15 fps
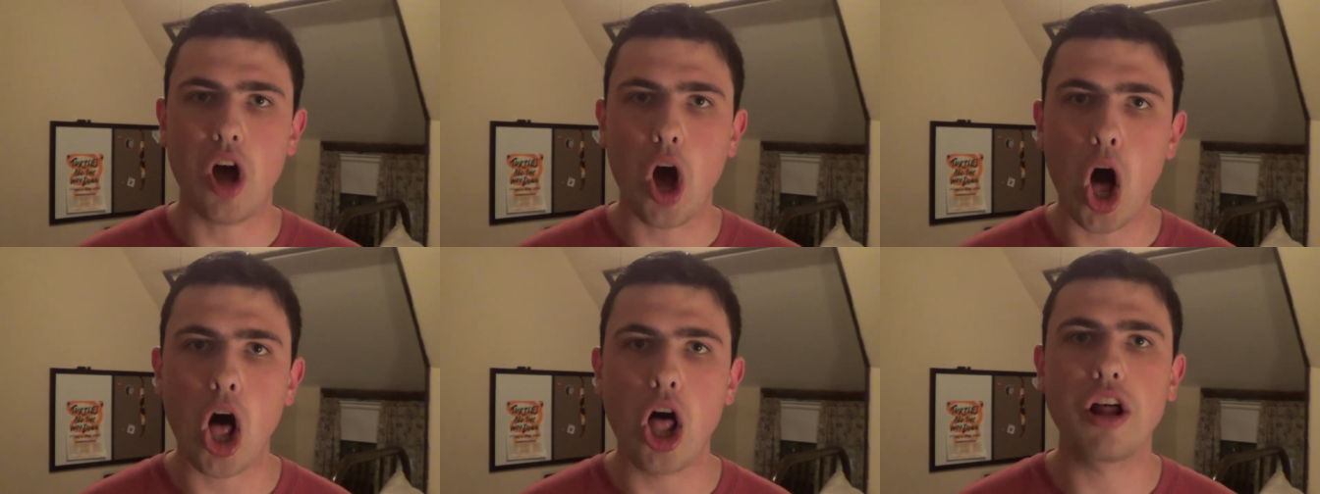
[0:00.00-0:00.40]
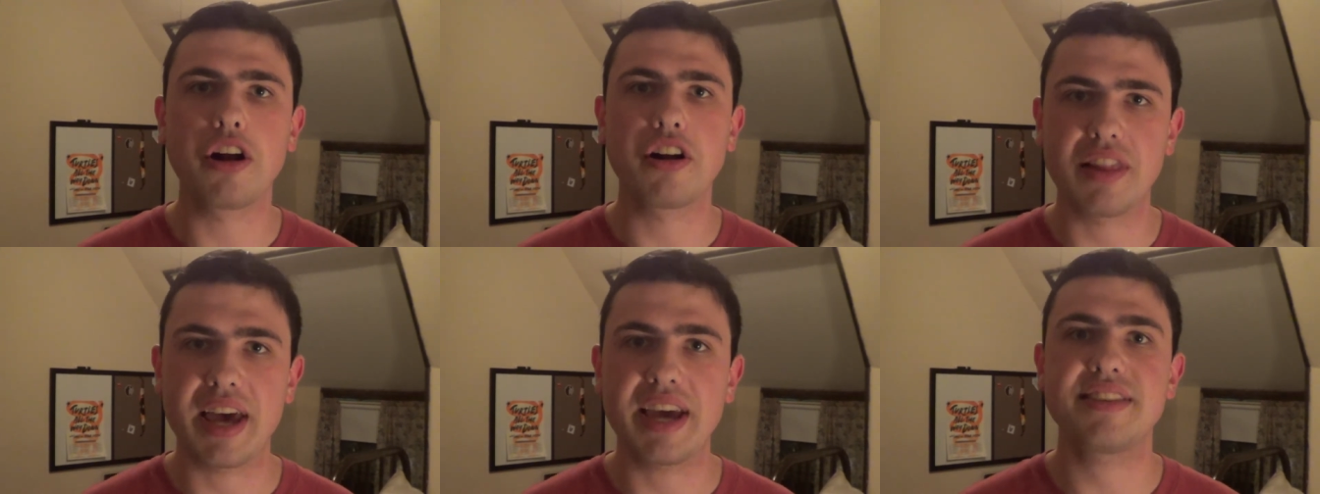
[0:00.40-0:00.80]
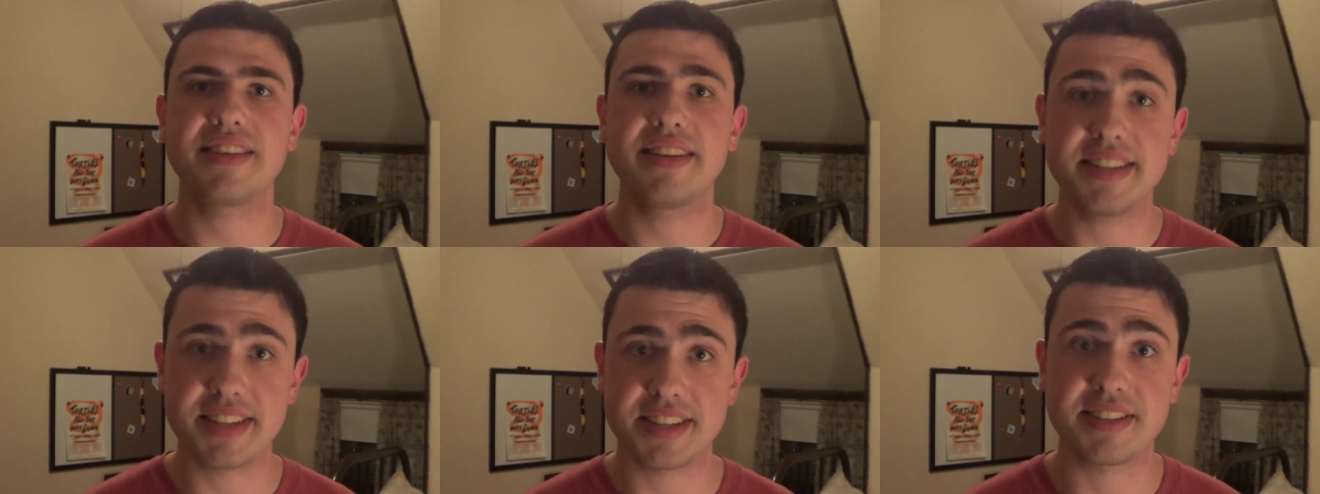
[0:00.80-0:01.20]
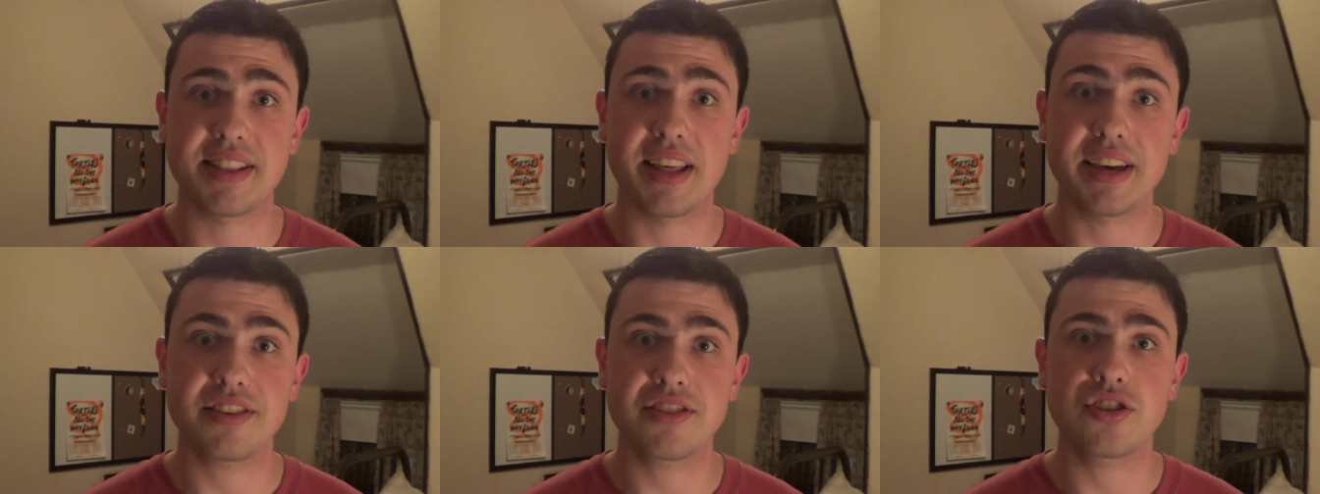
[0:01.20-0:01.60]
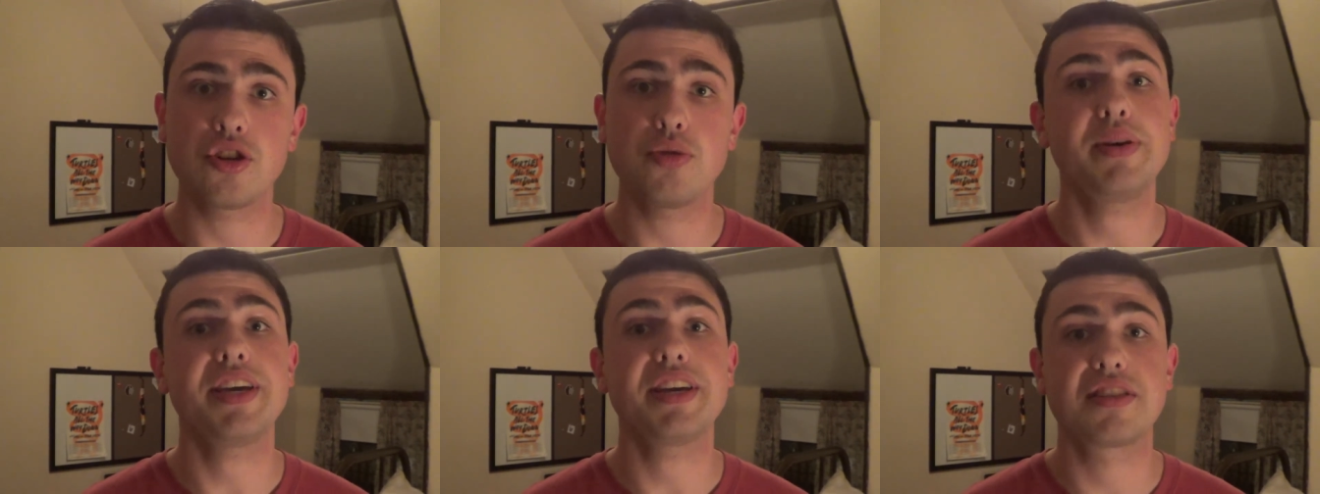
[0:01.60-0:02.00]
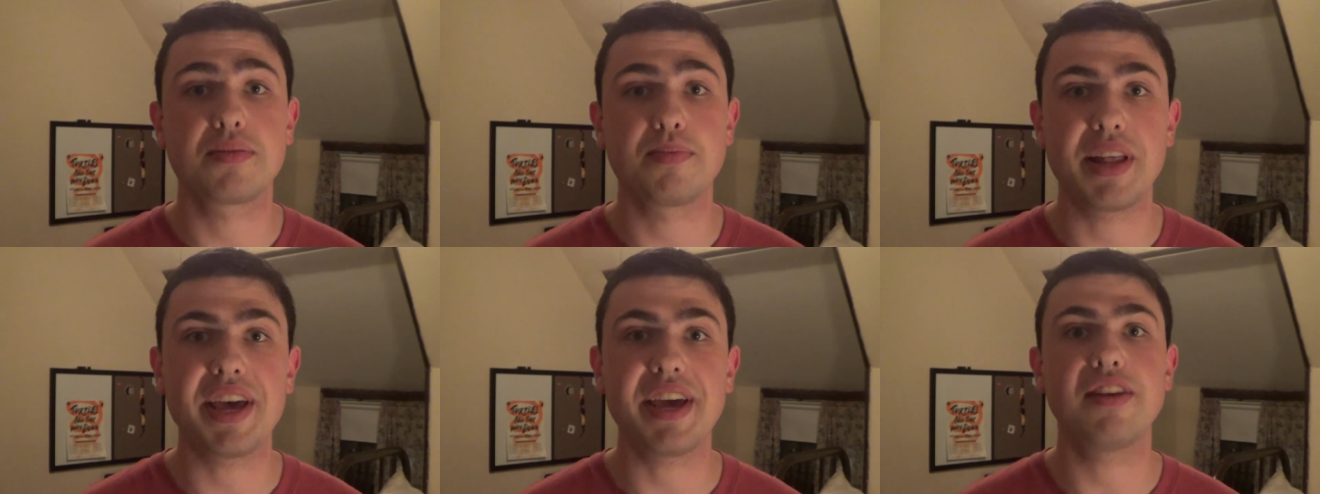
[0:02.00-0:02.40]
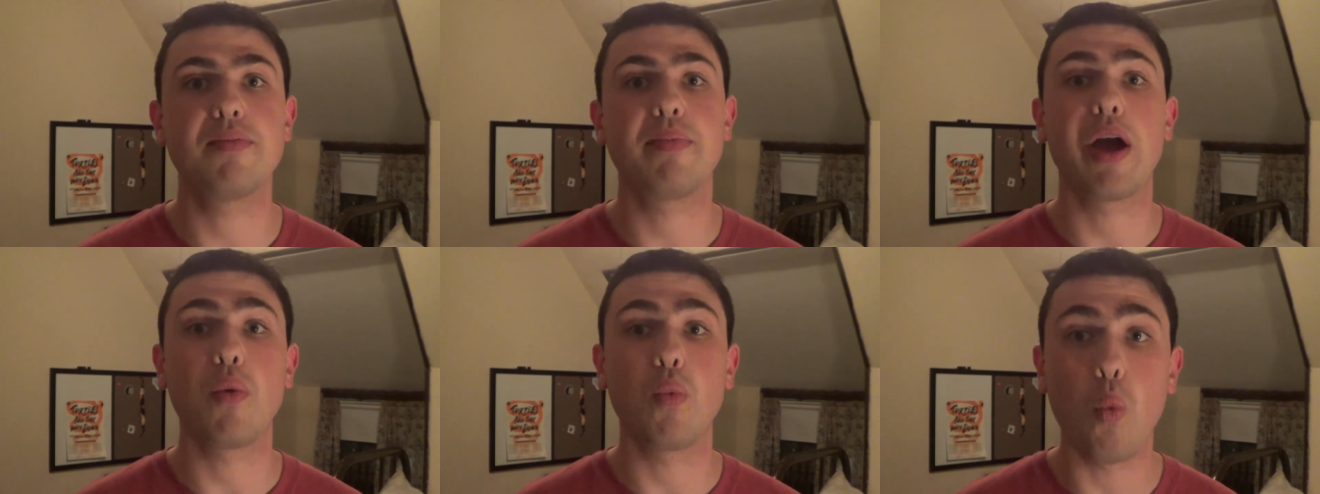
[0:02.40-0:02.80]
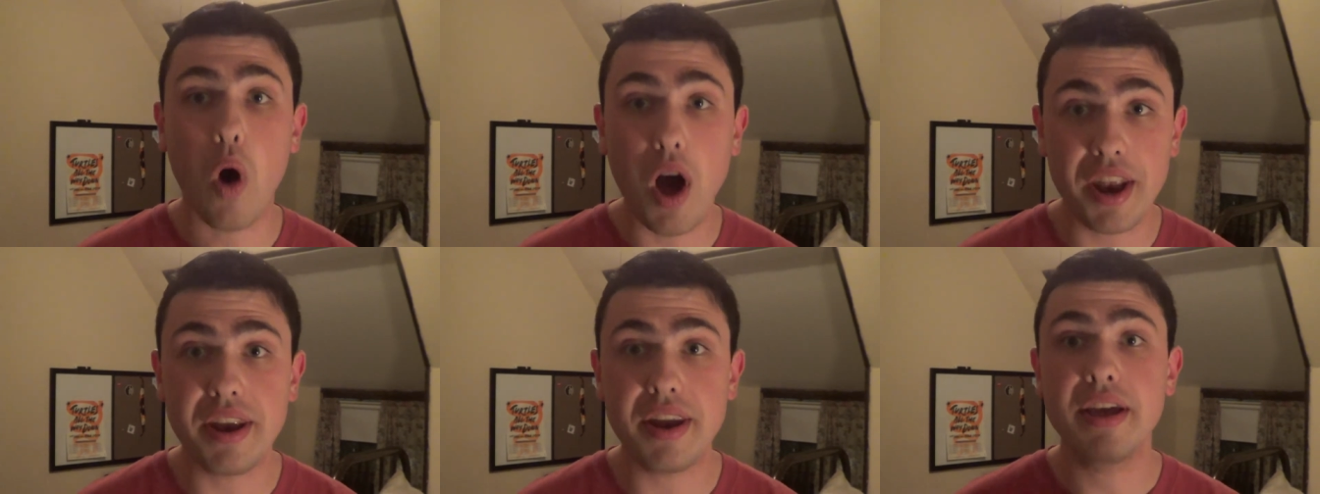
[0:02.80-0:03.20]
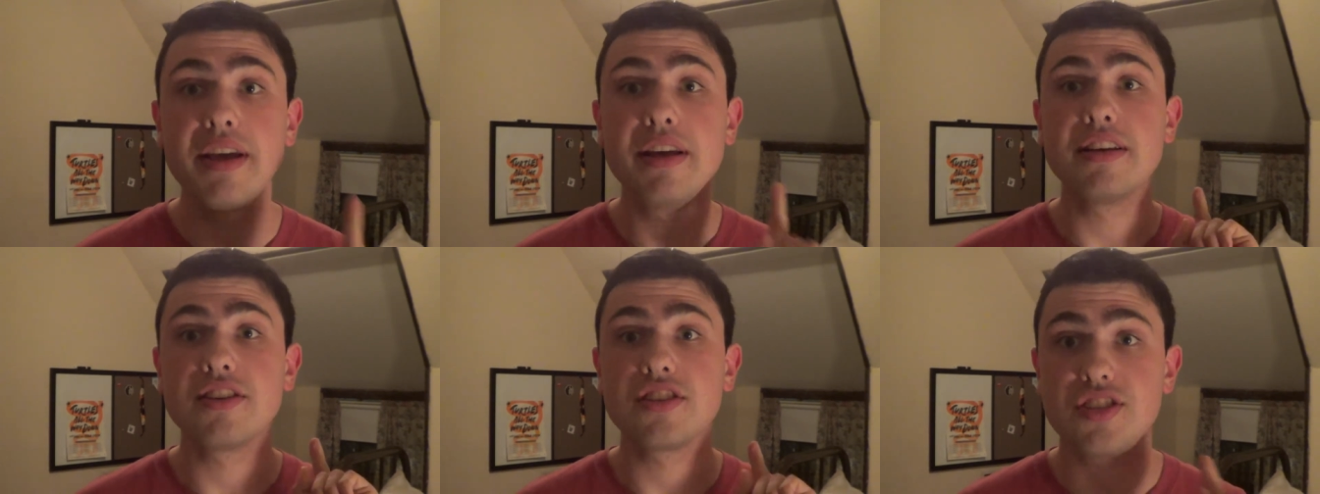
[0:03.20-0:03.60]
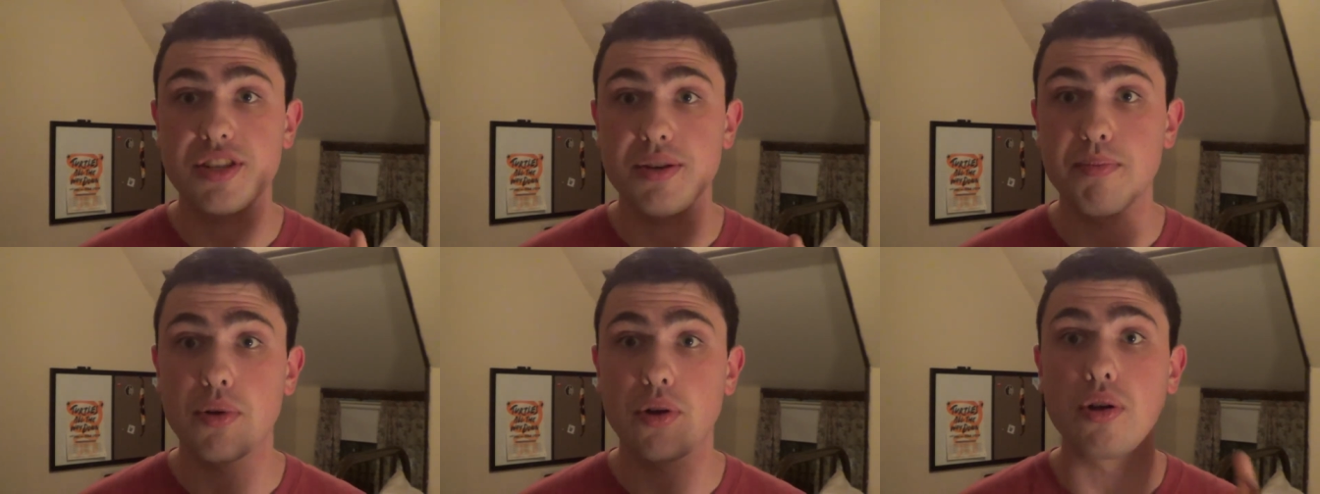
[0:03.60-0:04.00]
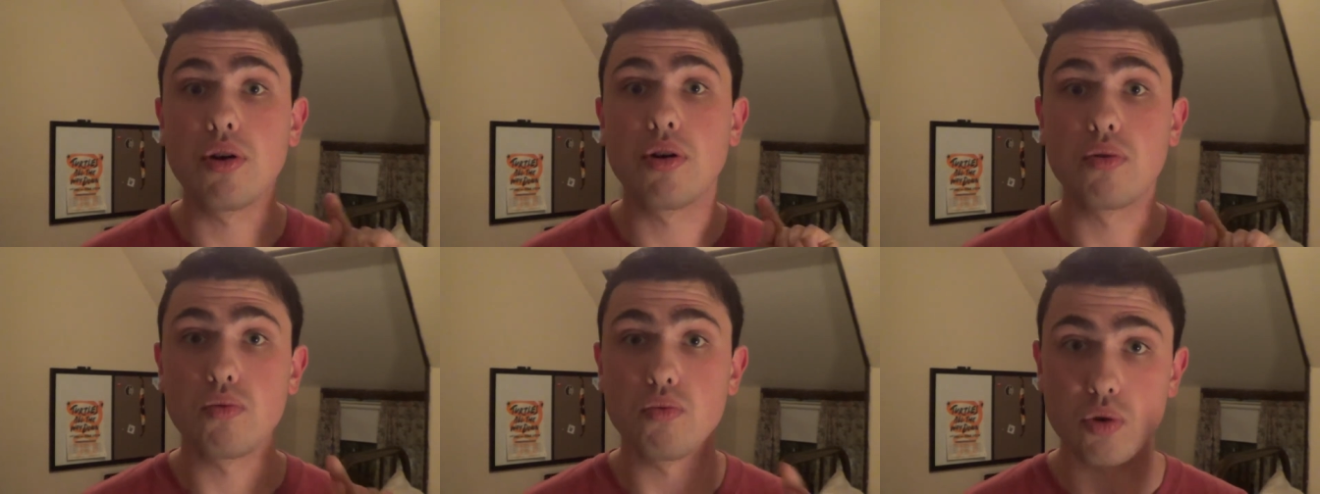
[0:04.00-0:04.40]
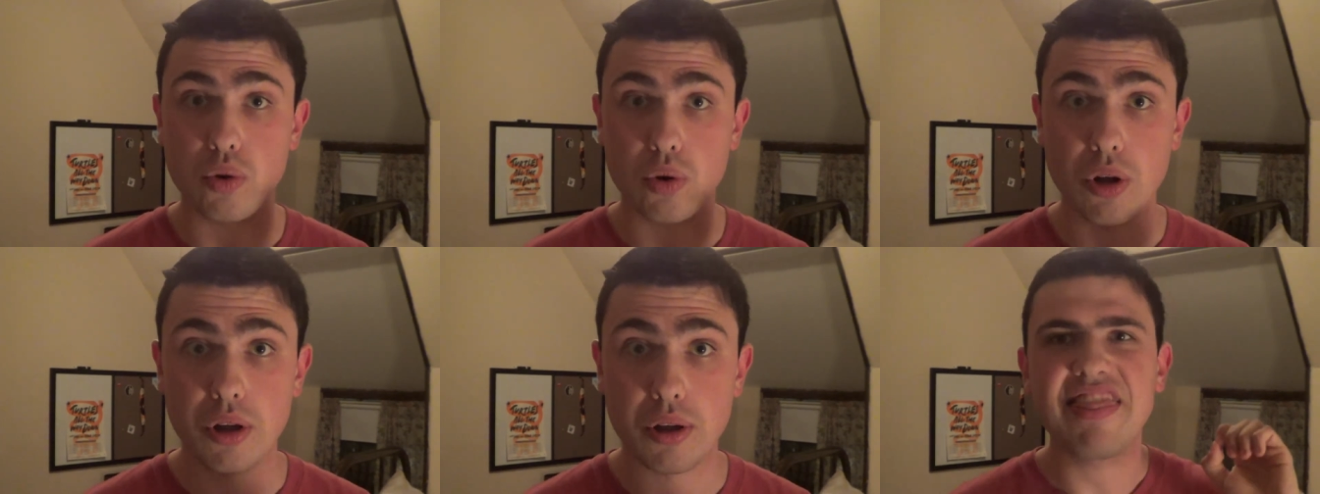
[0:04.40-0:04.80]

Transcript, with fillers: all her likes and dislikes could be explained by one simple rule.